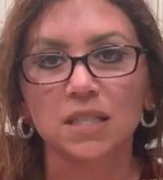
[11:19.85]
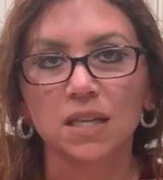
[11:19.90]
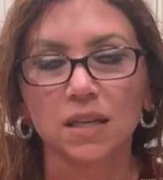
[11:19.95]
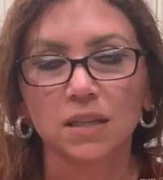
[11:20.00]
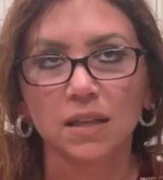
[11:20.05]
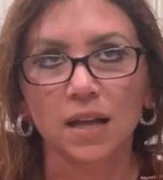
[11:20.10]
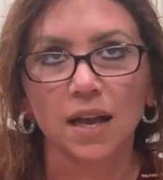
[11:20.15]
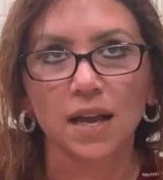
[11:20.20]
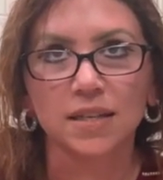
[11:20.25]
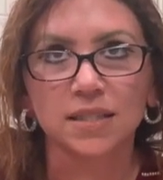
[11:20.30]

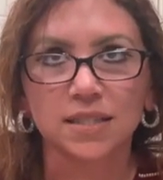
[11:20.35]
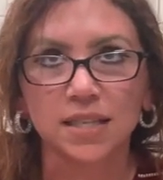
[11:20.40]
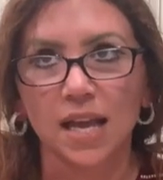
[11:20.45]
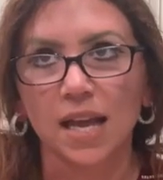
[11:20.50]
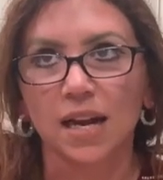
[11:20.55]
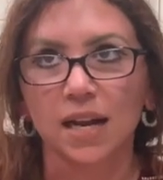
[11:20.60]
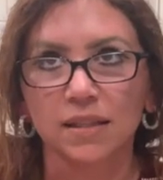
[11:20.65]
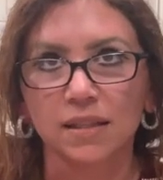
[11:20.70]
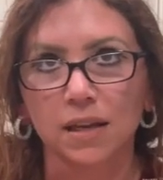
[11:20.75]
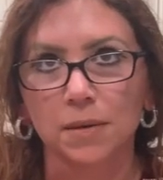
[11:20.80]
Like I said,
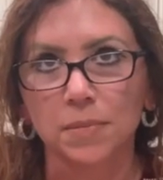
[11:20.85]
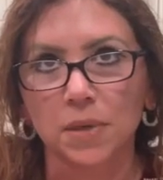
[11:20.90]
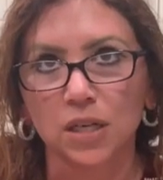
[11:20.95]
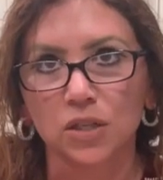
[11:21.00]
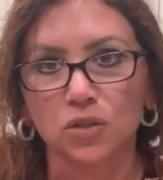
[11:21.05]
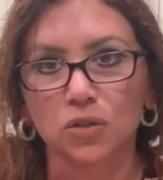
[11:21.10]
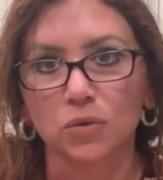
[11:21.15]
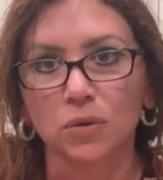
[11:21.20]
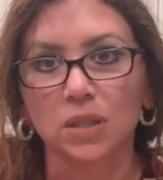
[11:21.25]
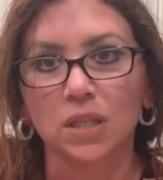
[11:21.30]
I think I'm gonna
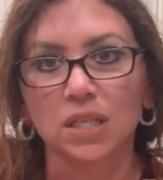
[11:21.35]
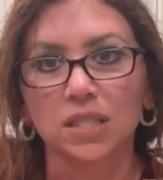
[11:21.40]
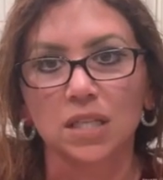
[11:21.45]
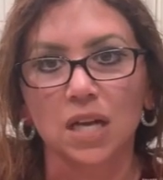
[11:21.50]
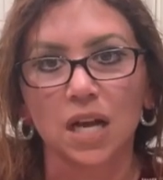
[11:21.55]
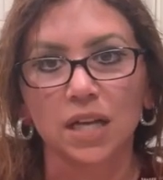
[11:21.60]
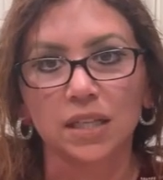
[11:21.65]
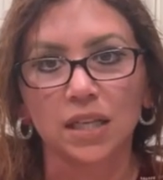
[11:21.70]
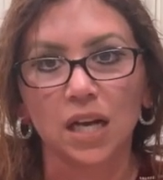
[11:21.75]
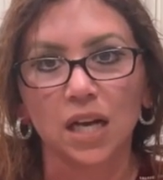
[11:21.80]
do a
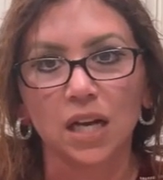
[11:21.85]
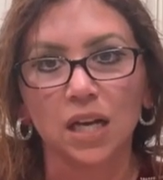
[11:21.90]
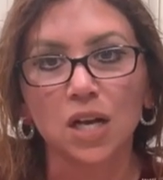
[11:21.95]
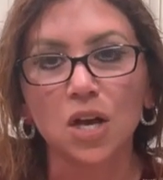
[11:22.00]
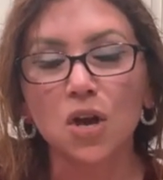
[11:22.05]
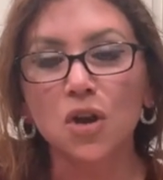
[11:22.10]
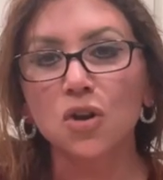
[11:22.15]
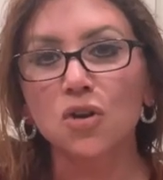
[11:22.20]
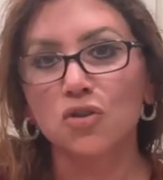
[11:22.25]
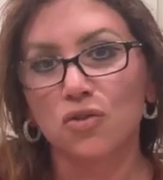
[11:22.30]
lasagna,
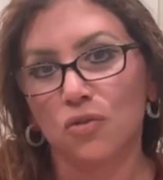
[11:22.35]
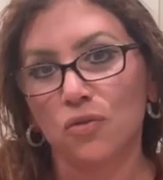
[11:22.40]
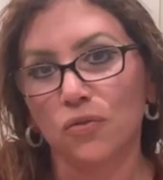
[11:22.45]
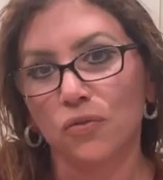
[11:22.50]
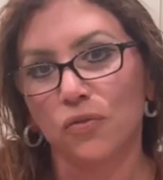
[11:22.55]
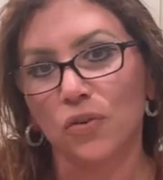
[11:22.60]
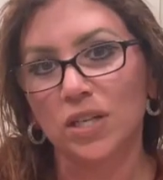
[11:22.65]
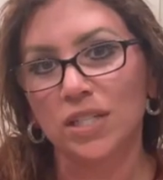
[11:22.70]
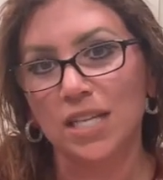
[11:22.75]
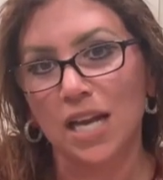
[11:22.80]

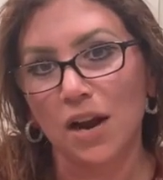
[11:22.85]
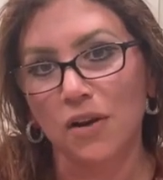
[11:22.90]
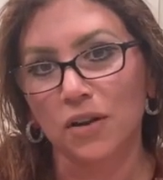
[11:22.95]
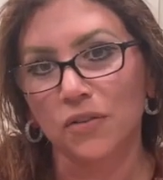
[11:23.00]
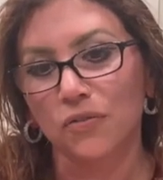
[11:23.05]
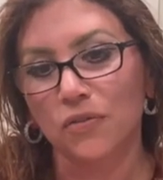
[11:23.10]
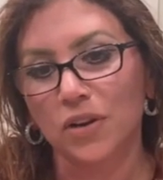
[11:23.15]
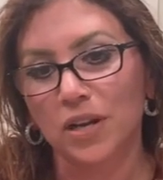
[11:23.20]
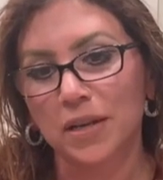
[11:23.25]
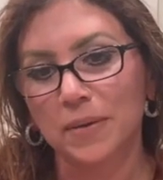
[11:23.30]
gluten-free,
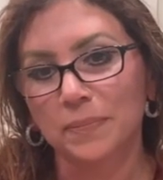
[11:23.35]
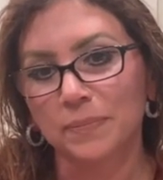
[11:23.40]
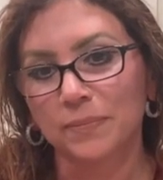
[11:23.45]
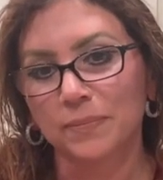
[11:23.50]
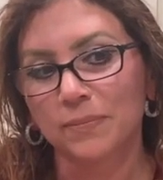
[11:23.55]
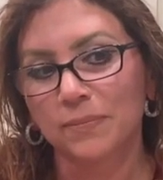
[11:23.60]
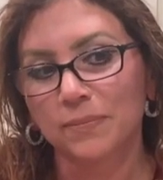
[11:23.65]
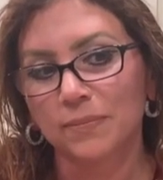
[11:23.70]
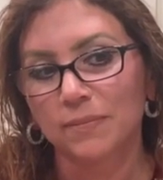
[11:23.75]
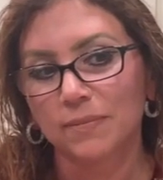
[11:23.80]
dairy-free,
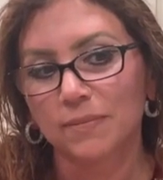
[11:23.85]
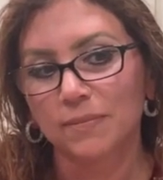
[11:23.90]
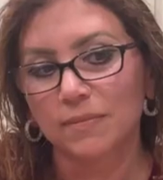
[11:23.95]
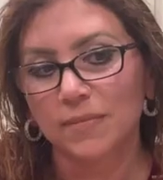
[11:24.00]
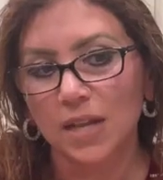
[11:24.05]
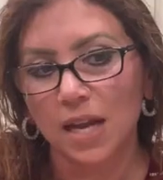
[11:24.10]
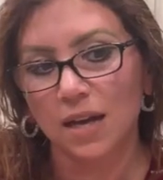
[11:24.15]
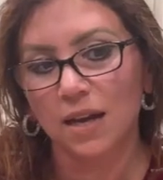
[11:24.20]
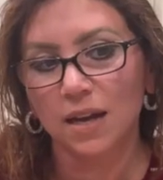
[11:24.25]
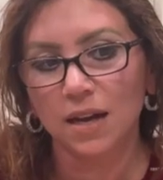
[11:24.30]

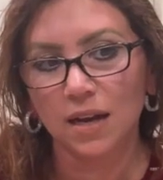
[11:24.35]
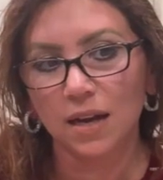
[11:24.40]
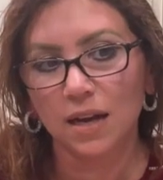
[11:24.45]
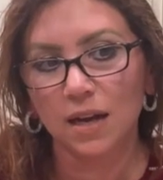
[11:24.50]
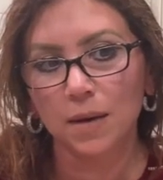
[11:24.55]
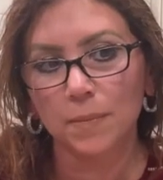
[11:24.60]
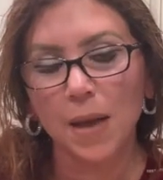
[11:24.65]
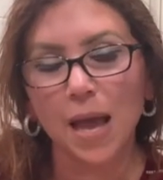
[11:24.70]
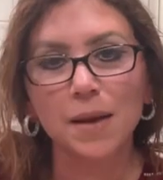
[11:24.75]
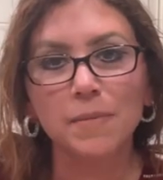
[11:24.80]

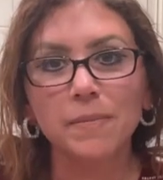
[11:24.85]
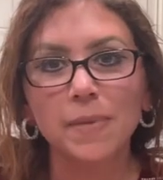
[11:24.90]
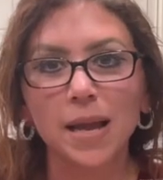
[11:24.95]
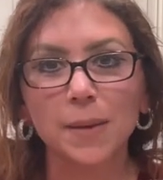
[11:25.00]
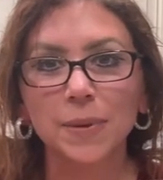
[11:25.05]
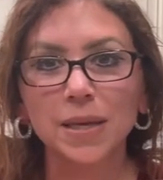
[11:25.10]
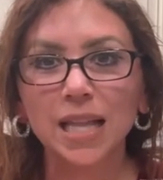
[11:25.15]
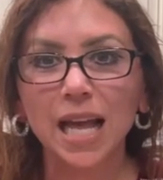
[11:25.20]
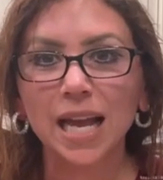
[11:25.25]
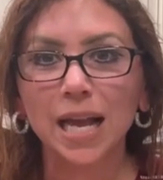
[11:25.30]
and
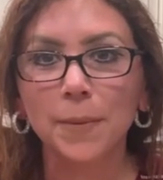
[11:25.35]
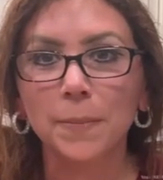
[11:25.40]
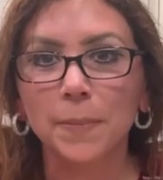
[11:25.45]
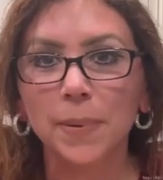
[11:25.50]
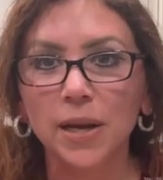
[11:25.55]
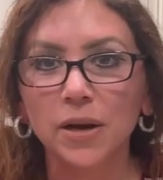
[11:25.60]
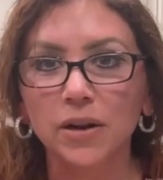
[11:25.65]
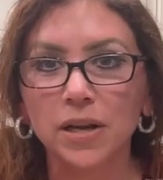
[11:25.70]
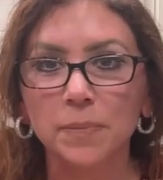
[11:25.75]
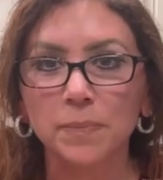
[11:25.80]
maybe like a
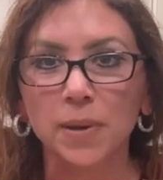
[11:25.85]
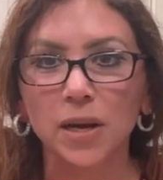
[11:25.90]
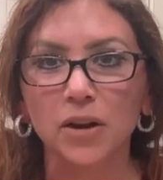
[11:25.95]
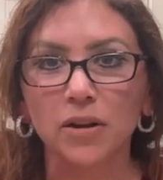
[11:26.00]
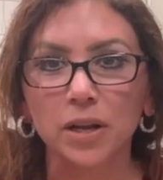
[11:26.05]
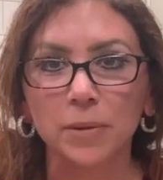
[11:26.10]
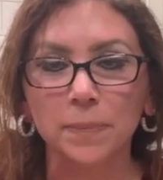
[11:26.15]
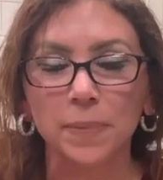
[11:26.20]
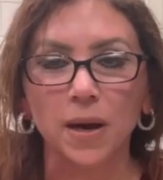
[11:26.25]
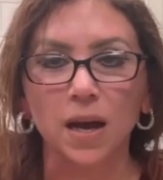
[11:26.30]

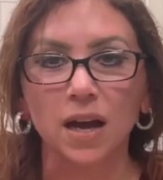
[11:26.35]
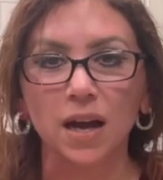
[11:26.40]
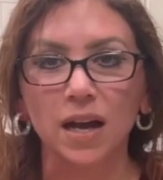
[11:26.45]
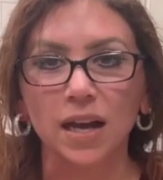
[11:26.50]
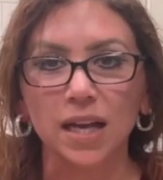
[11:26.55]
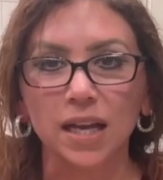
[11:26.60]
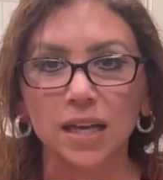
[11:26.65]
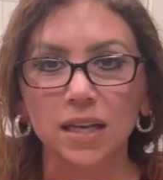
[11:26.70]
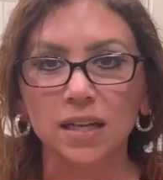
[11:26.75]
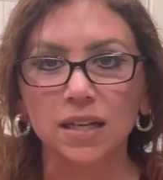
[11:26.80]
berry
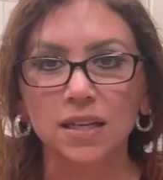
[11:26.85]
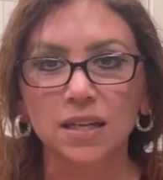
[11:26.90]
pie.